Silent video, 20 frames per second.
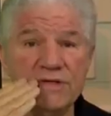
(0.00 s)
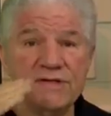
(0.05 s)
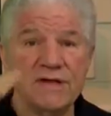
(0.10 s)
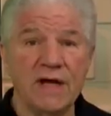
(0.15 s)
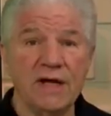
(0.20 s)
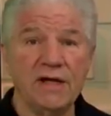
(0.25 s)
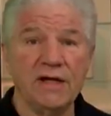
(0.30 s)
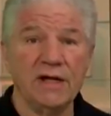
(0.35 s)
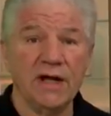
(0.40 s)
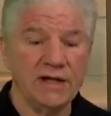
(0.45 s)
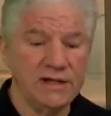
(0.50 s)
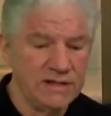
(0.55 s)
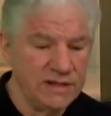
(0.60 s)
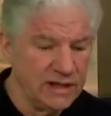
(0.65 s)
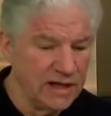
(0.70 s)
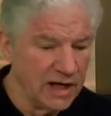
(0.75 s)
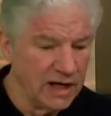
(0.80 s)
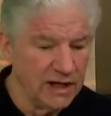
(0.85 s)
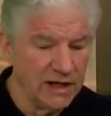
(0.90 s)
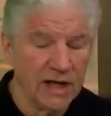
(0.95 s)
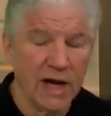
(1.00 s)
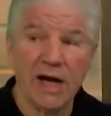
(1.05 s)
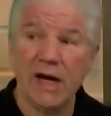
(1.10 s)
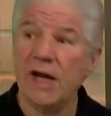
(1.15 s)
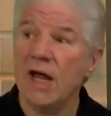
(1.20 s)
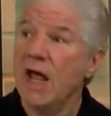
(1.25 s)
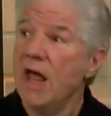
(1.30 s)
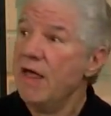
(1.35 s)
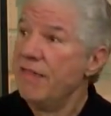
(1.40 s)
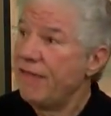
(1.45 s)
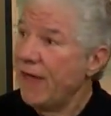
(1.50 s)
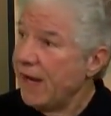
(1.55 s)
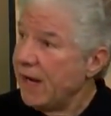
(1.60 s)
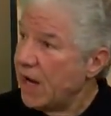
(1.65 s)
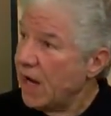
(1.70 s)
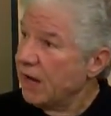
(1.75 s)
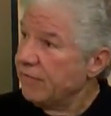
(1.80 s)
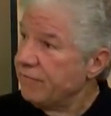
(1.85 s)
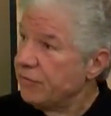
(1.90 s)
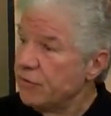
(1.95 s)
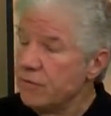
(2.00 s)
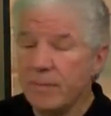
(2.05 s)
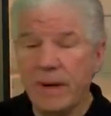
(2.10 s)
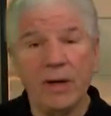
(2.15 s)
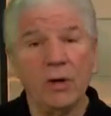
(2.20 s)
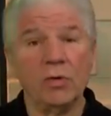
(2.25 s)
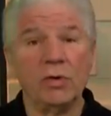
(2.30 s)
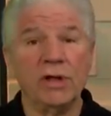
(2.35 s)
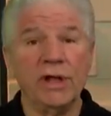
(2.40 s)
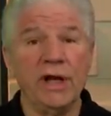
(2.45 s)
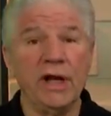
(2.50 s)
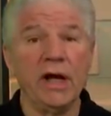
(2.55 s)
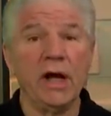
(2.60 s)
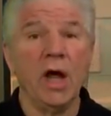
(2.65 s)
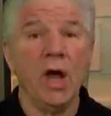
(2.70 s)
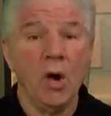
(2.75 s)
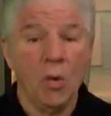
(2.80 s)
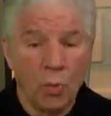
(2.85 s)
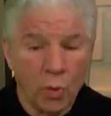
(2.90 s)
said in nineteen ninety-nine, thank God for the Mayo Clinic,